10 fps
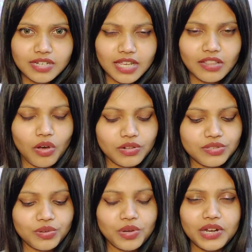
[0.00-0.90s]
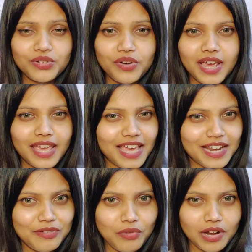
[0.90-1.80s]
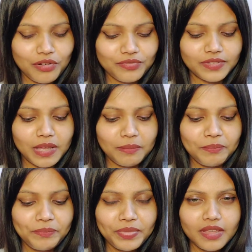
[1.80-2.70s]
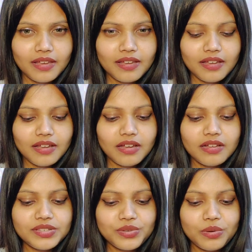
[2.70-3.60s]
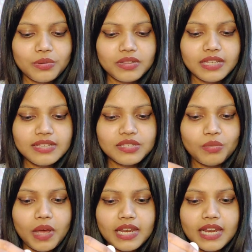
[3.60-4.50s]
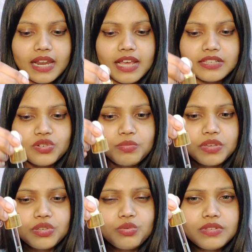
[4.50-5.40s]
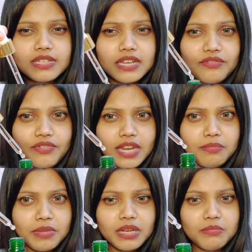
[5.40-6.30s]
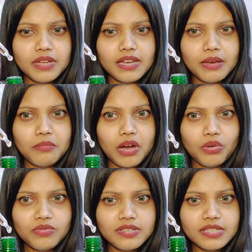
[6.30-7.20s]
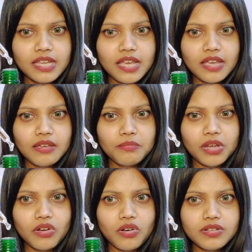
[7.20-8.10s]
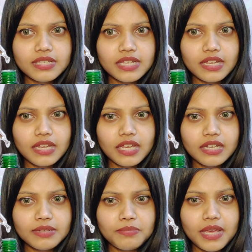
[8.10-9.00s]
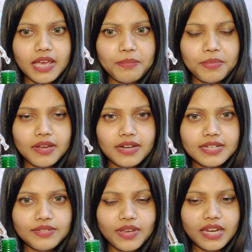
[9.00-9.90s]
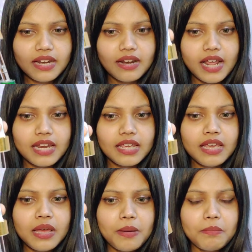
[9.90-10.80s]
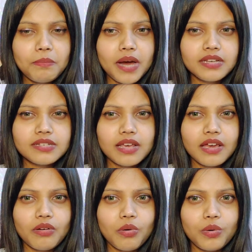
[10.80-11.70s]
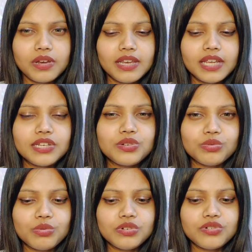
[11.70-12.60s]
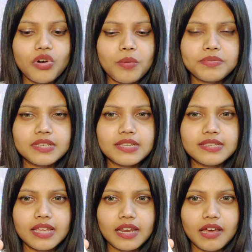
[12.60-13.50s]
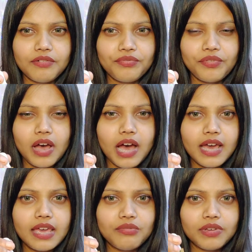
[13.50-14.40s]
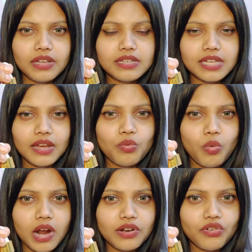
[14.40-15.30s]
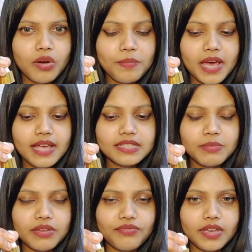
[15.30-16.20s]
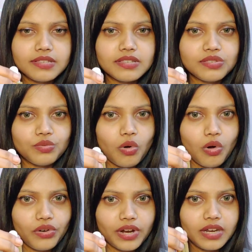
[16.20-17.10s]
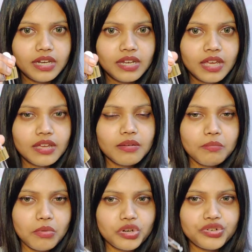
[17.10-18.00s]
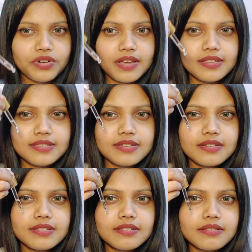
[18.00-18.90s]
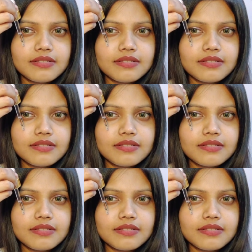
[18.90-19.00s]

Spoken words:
Shet also. You can try any one of them. So this squalene has to be used in very minimal amounts because it may appear it's very runny, but only 2 drops is enough. I will take 1 drop as my face is already moisturized.